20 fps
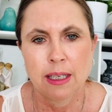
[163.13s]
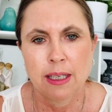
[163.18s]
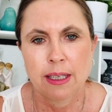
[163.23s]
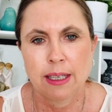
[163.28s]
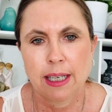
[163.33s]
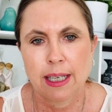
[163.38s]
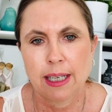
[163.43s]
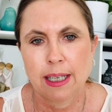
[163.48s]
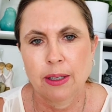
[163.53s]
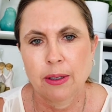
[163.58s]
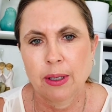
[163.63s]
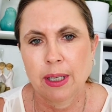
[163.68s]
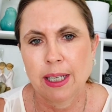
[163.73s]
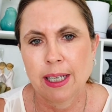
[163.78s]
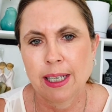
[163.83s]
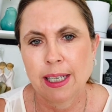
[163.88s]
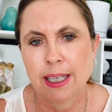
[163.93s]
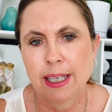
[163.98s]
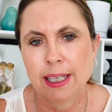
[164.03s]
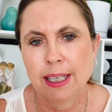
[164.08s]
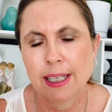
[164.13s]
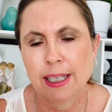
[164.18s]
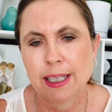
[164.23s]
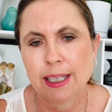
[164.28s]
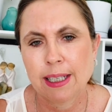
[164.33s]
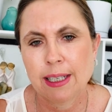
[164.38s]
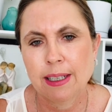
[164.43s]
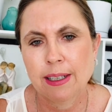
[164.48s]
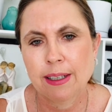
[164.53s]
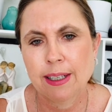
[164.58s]
Now,
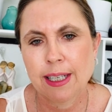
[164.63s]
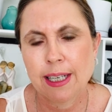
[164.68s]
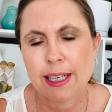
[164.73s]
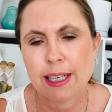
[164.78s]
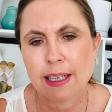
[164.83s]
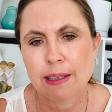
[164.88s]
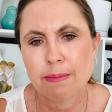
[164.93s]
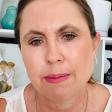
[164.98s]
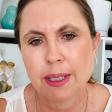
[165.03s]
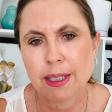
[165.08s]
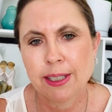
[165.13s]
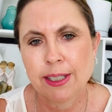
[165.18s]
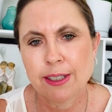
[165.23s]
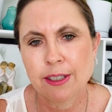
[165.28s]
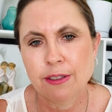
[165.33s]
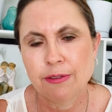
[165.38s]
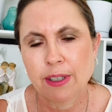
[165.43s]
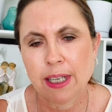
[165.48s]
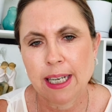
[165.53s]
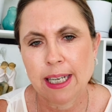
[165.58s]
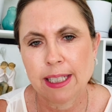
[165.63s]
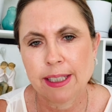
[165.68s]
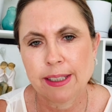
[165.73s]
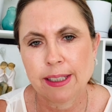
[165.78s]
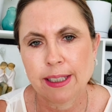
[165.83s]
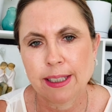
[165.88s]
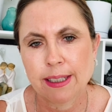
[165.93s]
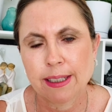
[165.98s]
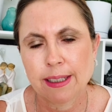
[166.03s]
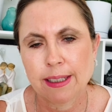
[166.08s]
the Minister for
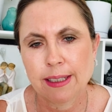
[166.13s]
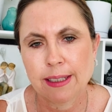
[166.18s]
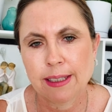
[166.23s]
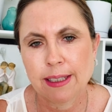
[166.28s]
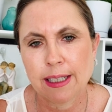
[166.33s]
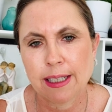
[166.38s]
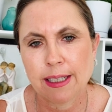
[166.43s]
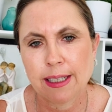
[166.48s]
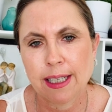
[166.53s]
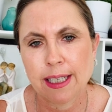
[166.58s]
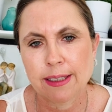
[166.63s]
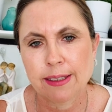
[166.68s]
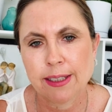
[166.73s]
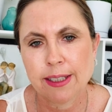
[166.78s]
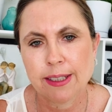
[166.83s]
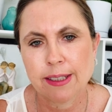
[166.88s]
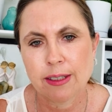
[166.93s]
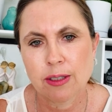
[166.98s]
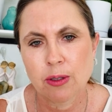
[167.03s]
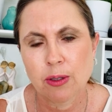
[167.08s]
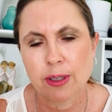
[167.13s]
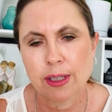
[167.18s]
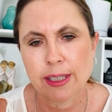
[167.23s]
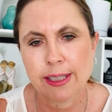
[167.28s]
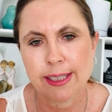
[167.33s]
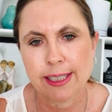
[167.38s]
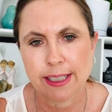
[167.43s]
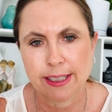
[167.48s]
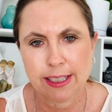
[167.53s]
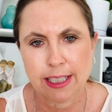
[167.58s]
Housing announced on the
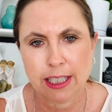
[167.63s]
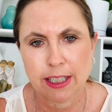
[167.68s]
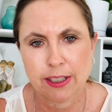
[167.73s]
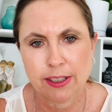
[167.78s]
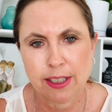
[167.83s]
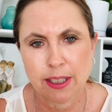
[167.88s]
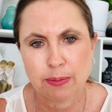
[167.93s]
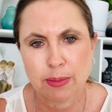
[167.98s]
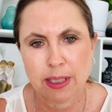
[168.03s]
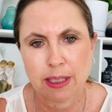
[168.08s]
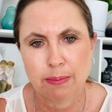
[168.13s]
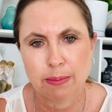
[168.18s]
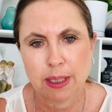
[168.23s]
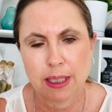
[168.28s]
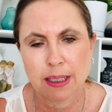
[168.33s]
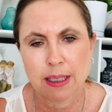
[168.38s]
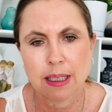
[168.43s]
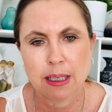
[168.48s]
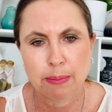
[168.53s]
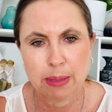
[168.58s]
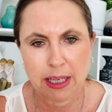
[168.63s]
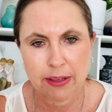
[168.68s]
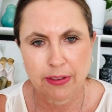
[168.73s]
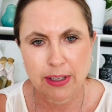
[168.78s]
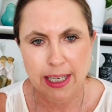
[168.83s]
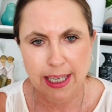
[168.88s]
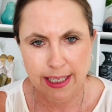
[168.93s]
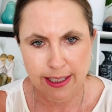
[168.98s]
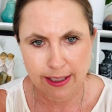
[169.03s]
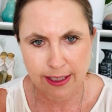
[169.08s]
16th of September about
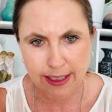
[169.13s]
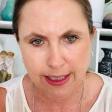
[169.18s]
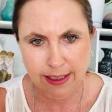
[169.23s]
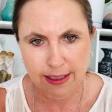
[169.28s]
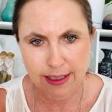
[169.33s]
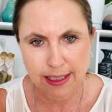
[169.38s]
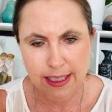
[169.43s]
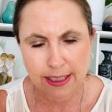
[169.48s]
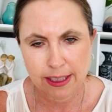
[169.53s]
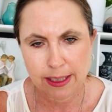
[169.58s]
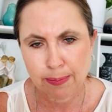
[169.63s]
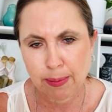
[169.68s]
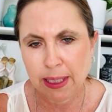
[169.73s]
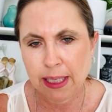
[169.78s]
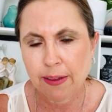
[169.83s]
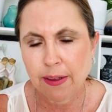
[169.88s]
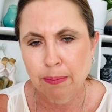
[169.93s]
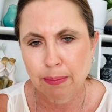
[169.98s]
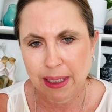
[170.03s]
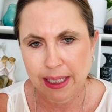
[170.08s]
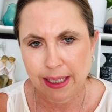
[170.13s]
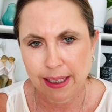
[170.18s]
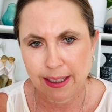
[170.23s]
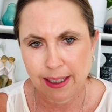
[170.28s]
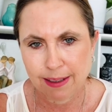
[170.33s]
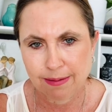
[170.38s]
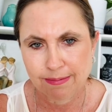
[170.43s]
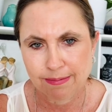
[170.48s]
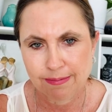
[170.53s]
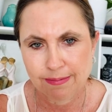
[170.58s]
the ending, and it's been in the media.